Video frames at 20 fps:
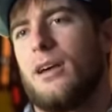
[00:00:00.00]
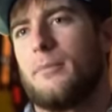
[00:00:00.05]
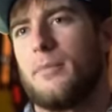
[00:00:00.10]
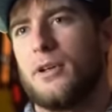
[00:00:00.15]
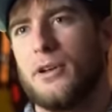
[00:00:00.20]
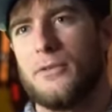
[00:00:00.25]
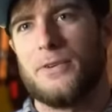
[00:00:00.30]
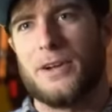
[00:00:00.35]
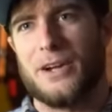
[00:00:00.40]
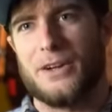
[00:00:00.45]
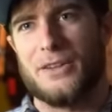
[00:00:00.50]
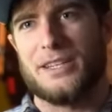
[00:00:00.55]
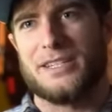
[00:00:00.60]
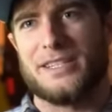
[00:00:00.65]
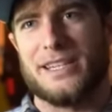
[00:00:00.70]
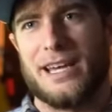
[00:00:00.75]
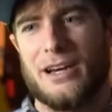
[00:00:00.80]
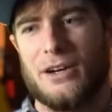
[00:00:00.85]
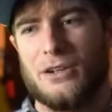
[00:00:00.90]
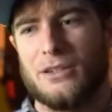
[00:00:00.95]
I'm gonna figure
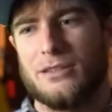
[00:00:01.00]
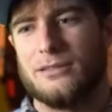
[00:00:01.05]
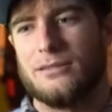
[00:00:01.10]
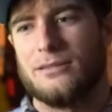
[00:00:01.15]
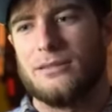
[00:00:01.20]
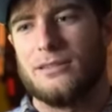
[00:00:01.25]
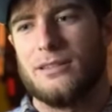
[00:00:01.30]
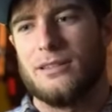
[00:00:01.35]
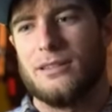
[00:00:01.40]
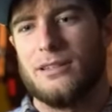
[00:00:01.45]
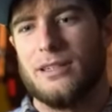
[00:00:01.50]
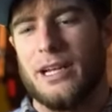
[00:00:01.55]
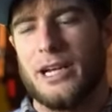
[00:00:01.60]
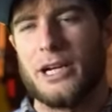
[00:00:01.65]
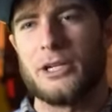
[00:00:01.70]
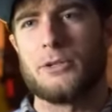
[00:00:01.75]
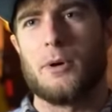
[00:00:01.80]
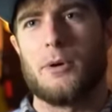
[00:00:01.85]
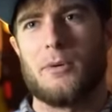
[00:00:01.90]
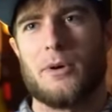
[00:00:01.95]
this out.
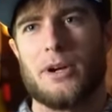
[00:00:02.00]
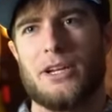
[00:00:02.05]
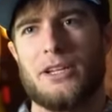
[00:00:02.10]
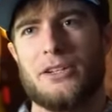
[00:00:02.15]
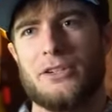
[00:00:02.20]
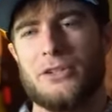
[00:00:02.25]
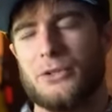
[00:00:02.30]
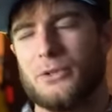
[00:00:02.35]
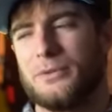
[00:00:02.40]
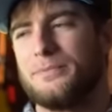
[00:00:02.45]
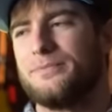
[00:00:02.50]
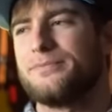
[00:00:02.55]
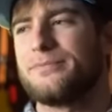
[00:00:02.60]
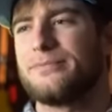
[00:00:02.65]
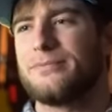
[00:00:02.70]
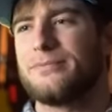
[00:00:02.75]
Here's what we're gonna do.